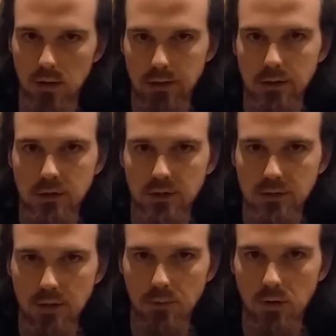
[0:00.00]
like the
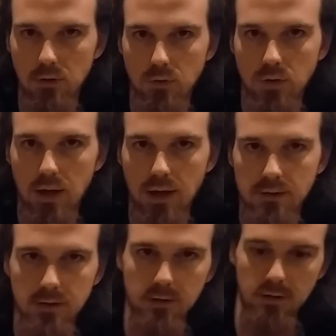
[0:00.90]

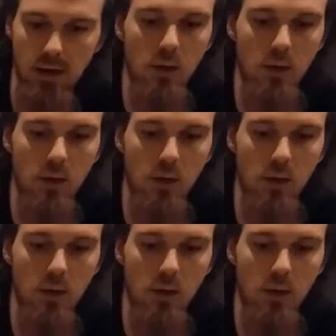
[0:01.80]
G700S